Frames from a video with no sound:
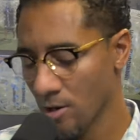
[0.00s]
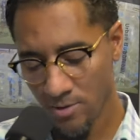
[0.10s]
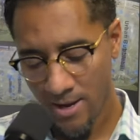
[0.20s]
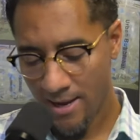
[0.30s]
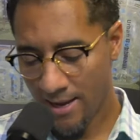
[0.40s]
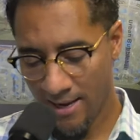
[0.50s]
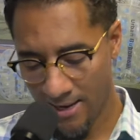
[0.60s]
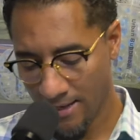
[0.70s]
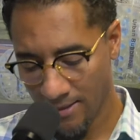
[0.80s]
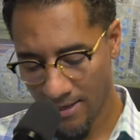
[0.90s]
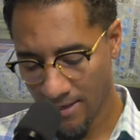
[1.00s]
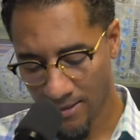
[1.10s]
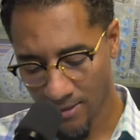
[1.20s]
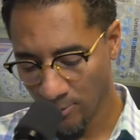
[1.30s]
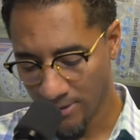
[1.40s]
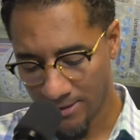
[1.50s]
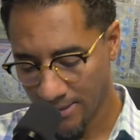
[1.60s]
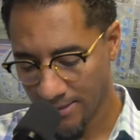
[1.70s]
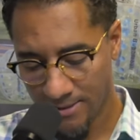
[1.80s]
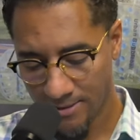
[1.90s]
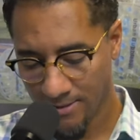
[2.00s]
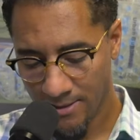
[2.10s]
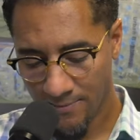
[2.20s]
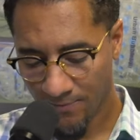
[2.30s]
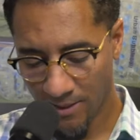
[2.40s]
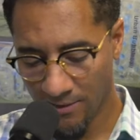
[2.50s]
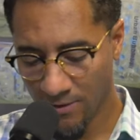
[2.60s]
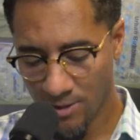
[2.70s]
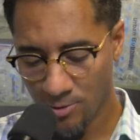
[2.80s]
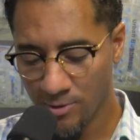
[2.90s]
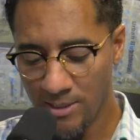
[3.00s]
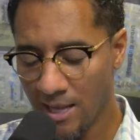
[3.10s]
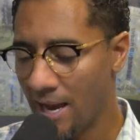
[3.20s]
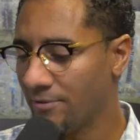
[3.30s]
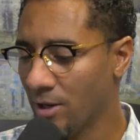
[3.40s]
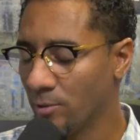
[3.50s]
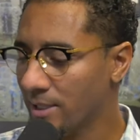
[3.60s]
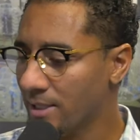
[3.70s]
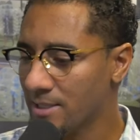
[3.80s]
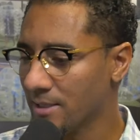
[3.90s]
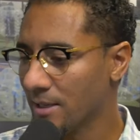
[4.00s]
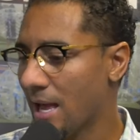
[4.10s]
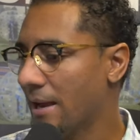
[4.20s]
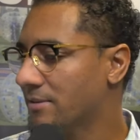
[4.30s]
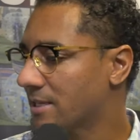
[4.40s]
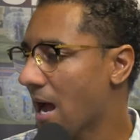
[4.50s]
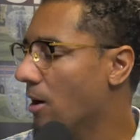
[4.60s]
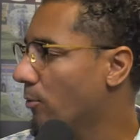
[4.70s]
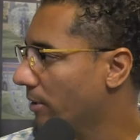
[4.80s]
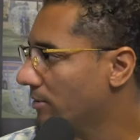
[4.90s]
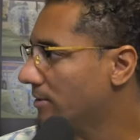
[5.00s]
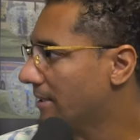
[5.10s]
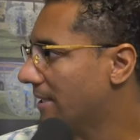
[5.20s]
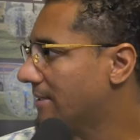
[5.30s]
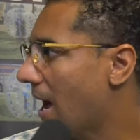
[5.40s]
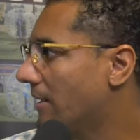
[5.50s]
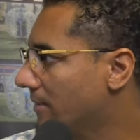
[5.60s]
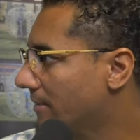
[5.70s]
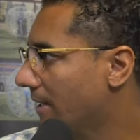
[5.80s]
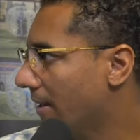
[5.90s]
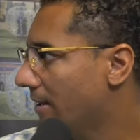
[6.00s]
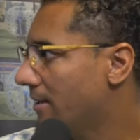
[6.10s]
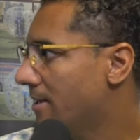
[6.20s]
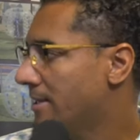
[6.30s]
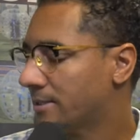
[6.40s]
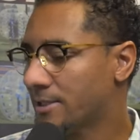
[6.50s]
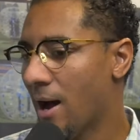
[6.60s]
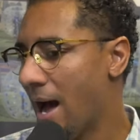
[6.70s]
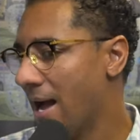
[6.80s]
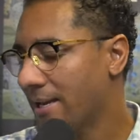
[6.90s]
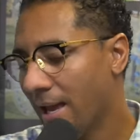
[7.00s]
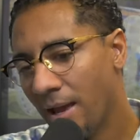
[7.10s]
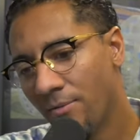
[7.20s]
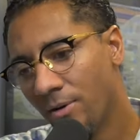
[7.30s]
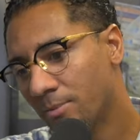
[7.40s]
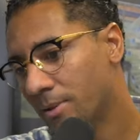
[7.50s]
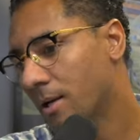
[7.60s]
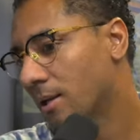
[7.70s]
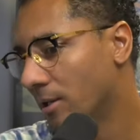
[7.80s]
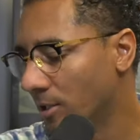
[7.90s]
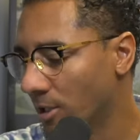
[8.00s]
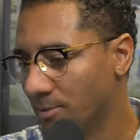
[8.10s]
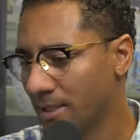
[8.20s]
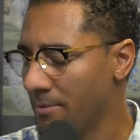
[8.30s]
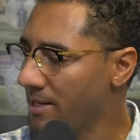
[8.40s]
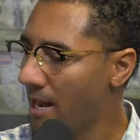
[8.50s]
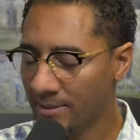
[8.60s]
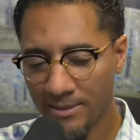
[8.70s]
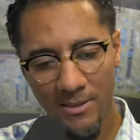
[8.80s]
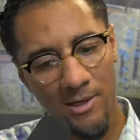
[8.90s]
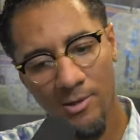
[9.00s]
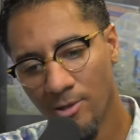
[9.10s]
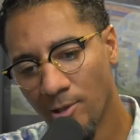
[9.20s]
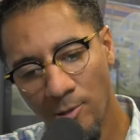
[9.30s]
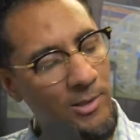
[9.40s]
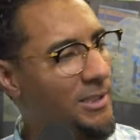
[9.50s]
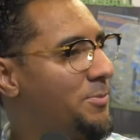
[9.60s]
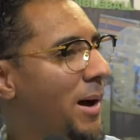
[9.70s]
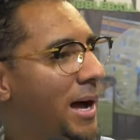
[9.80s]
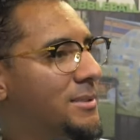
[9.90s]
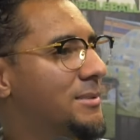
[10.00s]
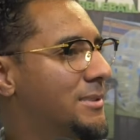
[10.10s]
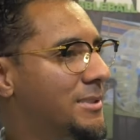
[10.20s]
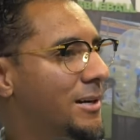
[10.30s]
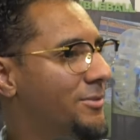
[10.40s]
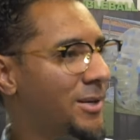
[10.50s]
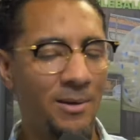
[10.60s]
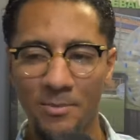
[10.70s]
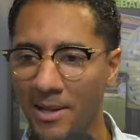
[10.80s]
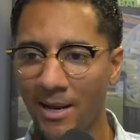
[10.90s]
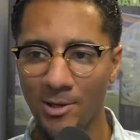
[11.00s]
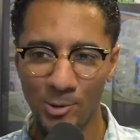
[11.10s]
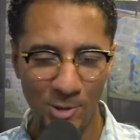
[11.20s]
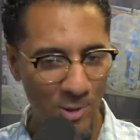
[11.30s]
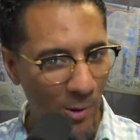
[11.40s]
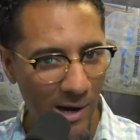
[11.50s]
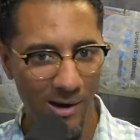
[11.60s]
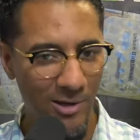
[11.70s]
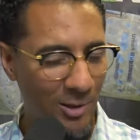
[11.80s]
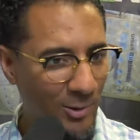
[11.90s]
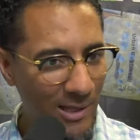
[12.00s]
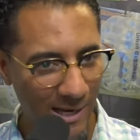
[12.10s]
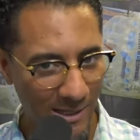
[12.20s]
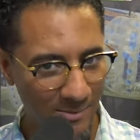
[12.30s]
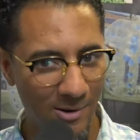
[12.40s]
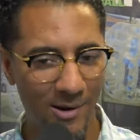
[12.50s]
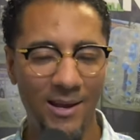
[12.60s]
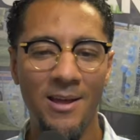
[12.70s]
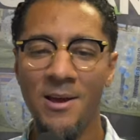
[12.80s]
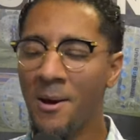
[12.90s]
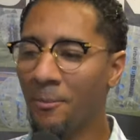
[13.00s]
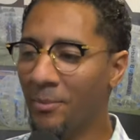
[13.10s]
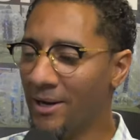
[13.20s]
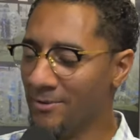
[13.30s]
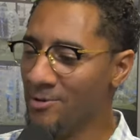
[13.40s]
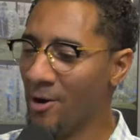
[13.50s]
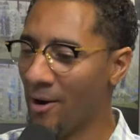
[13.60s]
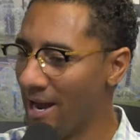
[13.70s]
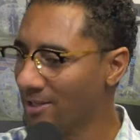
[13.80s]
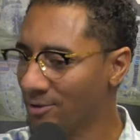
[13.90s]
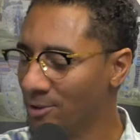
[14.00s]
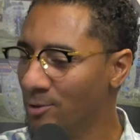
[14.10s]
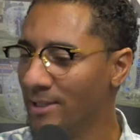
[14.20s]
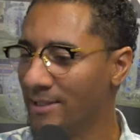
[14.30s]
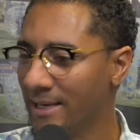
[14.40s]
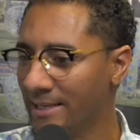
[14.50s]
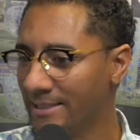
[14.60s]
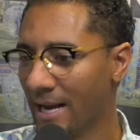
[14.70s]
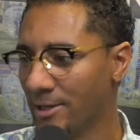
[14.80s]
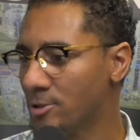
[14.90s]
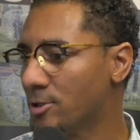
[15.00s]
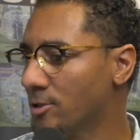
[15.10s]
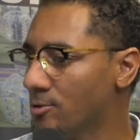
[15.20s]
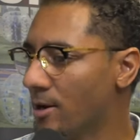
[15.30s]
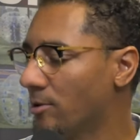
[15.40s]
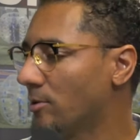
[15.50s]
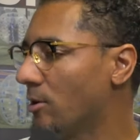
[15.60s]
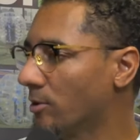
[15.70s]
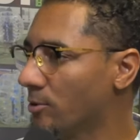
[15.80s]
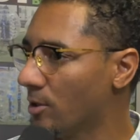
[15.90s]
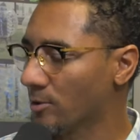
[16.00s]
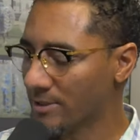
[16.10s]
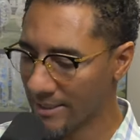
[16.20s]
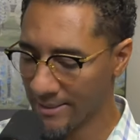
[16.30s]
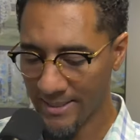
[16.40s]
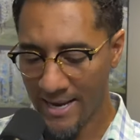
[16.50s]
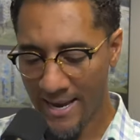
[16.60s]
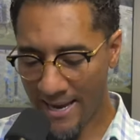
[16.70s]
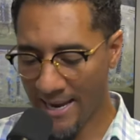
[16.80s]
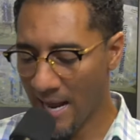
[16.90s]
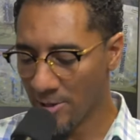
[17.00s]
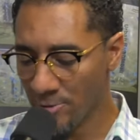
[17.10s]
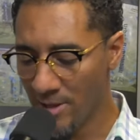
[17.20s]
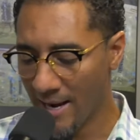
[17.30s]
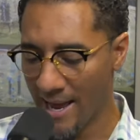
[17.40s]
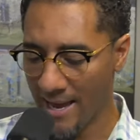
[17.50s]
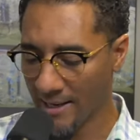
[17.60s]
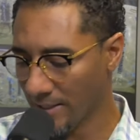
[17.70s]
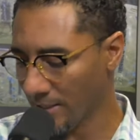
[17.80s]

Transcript: know, and and it was just if the street life don't get you, the lifestyle will. That's how I looked yeah. at it. So I gave up the clubs. I mean, I still go to hookah spots and stuff. I'm not no oh. square, no lame, all right? But, you know, as for doing the things I used to do, I no longer do those things. And I knew that I had a